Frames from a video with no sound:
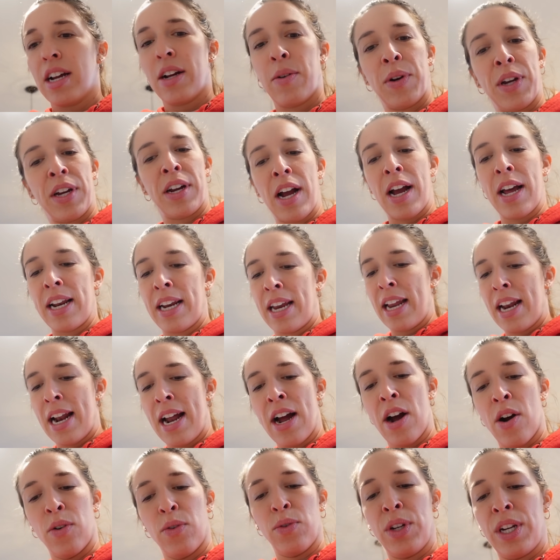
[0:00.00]
We gotta get
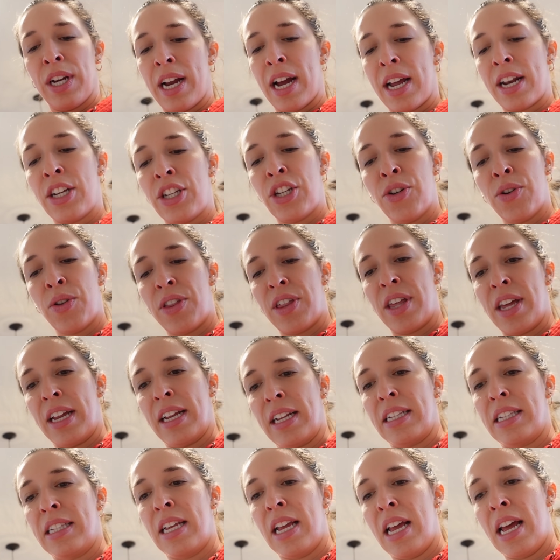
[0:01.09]
out. We gotta do things.